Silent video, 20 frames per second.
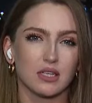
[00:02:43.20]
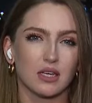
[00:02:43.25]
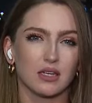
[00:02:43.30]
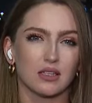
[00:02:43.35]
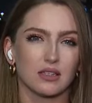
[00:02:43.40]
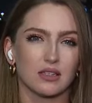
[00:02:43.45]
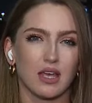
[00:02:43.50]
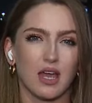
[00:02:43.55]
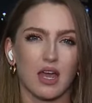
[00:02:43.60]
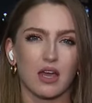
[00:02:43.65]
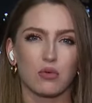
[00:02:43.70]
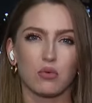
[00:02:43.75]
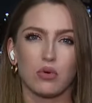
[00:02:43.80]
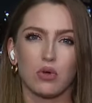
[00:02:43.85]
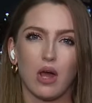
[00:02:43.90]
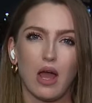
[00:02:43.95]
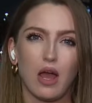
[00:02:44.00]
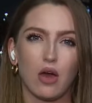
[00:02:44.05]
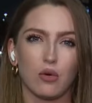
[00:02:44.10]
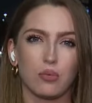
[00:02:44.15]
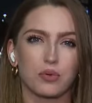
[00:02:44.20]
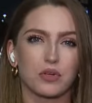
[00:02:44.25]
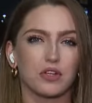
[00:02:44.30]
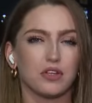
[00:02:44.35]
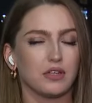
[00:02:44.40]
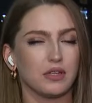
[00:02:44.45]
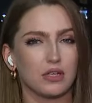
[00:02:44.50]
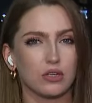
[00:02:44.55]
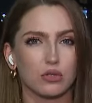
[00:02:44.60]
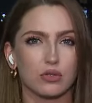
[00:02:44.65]
that that will help
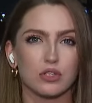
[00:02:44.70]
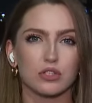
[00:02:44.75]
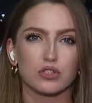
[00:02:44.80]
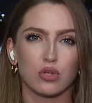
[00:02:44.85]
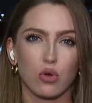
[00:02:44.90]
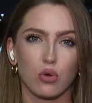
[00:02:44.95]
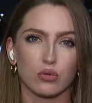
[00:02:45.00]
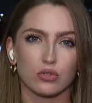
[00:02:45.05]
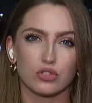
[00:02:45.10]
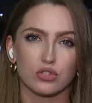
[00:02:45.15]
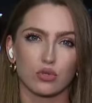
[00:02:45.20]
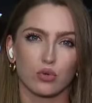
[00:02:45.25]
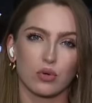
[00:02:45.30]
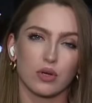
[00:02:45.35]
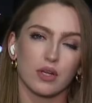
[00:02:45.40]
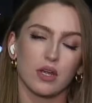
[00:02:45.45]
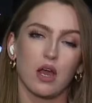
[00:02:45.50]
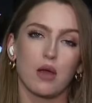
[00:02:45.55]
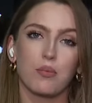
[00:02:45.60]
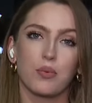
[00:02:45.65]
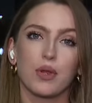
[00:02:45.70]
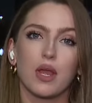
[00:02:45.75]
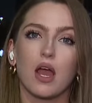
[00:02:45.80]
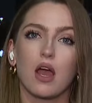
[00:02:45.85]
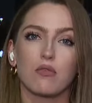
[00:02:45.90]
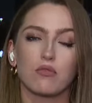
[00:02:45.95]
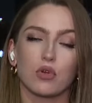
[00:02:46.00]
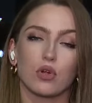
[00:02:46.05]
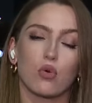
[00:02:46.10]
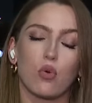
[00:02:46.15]
clear this whole story up. We
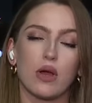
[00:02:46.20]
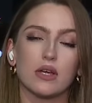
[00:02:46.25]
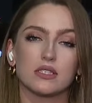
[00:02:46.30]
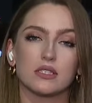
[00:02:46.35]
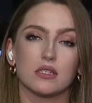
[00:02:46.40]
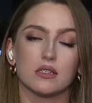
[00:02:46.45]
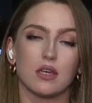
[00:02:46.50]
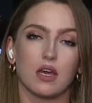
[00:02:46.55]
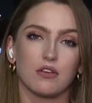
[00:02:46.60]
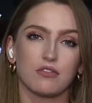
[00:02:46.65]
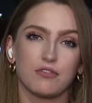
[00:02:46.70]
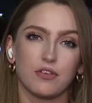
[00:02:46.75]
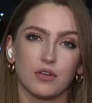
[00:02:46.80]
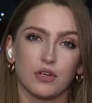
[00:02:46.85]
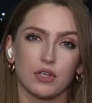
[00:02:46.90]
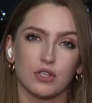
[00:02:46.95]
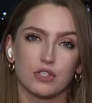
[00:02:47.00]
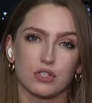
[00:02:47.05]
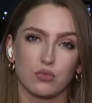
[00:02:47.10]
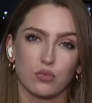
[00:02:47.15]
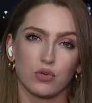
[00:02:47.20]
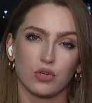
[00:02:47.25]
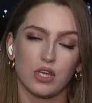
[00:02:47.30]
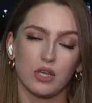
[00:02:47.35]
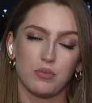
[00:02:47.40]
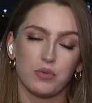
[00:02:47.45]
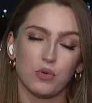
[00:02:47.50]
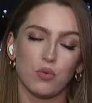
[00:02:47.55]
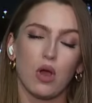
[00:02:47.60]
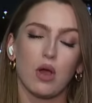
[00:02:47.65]
have requested that footage, and we'll
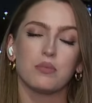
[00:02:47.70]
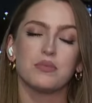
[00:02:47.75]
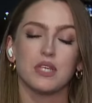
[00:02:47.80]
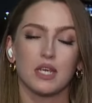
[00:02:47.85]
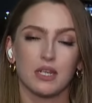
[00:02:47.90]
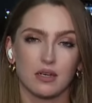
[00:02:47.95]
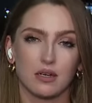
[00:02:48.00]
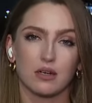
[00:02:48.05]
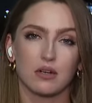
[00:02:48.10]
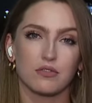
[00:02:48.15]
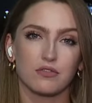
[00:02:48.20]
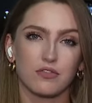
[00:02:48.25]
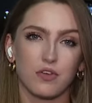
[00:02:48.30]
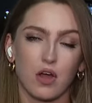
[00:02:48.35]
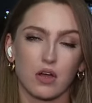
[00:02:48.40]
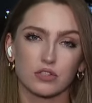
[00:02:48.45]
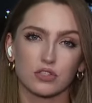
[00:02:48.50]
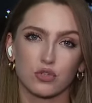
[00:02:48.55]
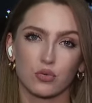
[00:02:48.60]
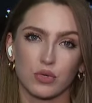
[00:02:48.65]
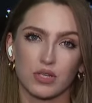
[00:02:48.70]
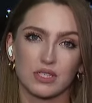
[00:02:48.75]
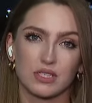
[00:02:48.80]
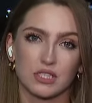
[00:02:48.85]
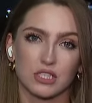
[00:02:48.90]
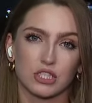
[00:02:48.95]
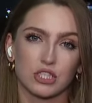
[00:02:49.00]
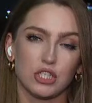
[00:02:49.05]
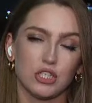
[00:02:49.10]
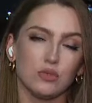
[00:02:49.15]
keep you updated on
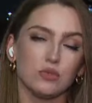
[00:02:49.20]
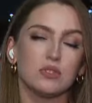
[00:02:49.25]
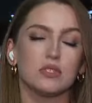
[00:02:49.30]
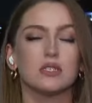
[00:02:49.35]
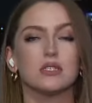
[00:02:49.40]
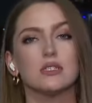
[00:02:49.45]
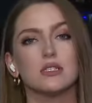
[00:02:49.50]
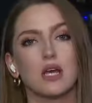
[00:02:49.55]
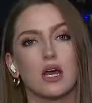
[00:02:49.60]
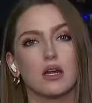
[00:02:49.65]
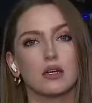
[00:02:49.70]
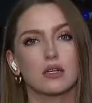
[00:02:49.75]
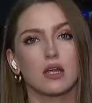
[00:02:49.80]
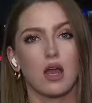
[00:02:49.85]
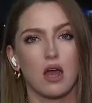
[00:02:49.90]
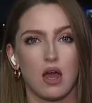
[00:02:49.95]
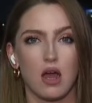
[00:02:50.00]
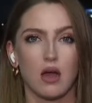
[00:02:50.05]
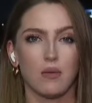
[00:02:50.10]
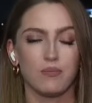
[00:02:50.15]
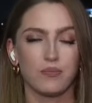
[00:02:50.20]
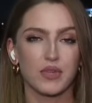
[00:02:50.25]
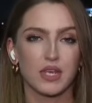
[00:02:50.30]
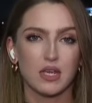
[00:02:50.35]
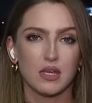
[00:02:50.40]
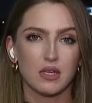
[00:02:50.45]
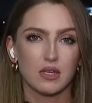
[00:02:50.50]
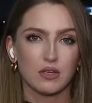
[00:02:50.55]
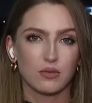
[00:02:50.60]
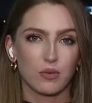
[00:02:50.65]
Fox26Houston.com.
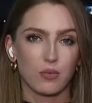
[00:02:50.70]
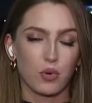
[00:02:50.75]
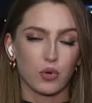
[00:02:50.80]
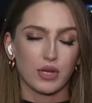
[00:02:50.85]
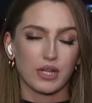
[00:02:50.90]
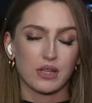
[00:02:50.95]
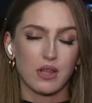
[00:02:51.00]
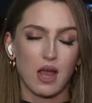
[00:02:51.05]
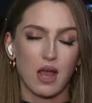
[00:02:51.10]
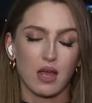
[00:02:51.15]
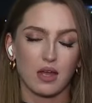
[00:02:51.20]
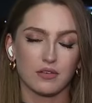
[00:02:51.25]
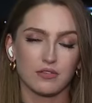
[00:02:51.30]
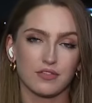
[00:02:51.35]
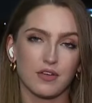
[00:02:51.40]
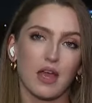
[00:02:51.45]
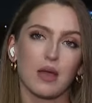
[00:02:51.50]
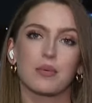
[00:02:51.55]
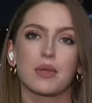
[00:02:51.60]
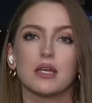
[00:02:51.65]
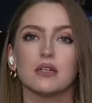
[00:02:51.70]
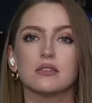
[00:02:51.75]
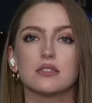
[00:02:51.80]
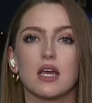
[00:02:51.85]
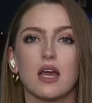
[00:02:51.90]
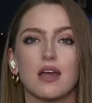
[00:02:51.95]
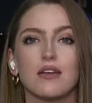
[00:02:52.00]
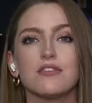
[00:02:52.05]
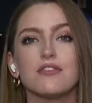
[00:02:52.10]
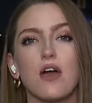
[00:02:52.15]
Reporting live, Abigail
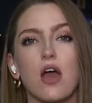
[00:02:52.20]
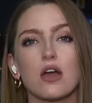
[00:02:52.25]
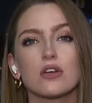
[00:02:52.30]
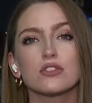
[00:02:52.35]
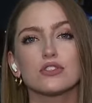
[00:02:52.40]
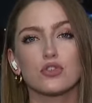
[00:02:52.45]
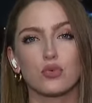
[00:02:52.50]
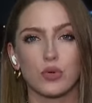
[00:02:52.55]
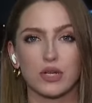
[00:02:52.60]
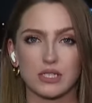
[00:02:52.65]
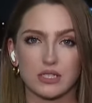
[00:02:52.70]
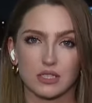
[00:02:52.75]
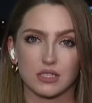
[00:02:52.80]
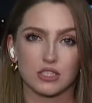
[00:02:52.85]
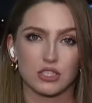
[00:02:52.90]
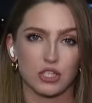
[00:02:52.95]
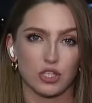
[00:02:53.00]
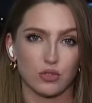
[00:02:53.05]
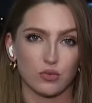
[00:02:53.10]
Dye Fox 26